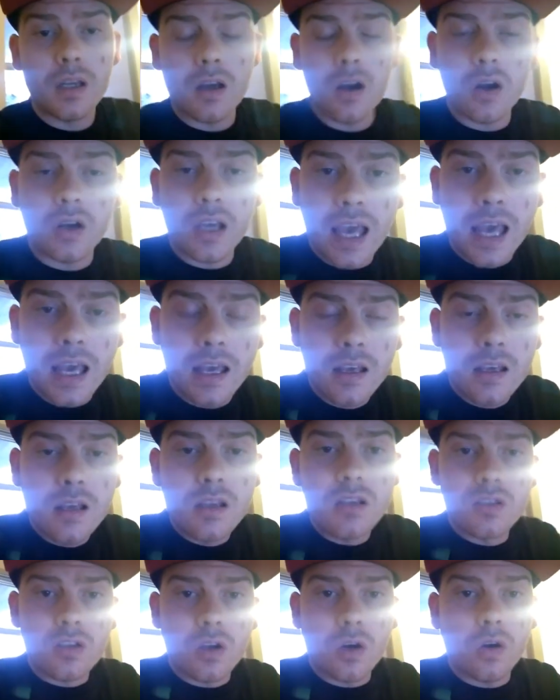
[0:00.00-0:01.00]
Okay?
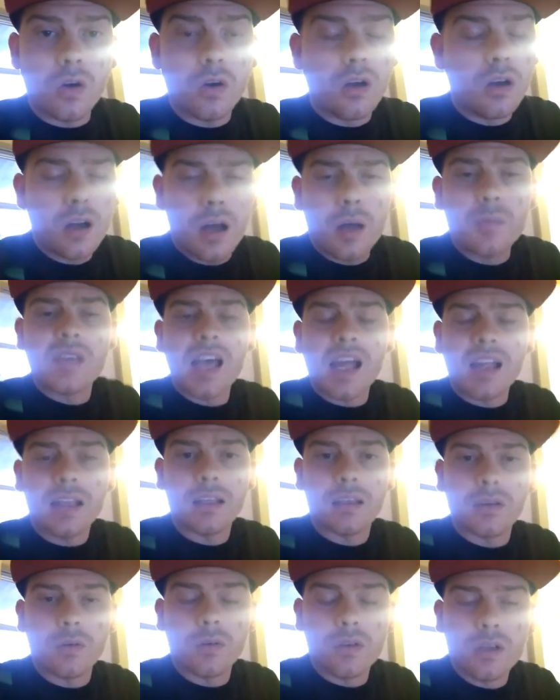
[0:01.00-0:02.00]
So I'm
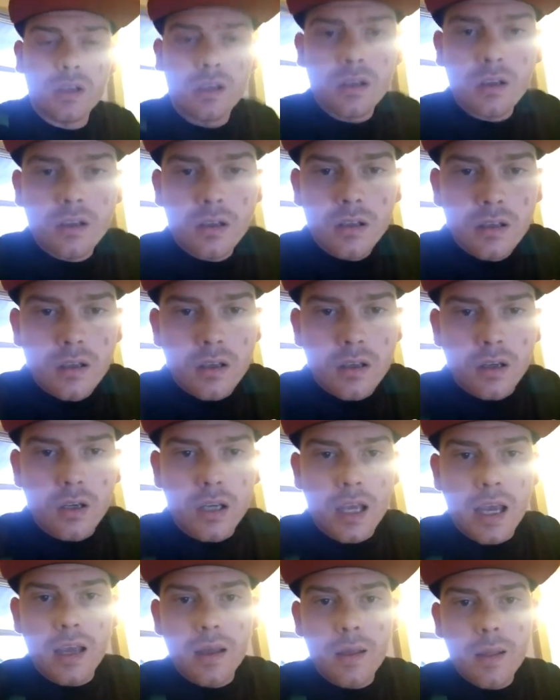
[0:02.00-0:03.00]
telling you. Okay,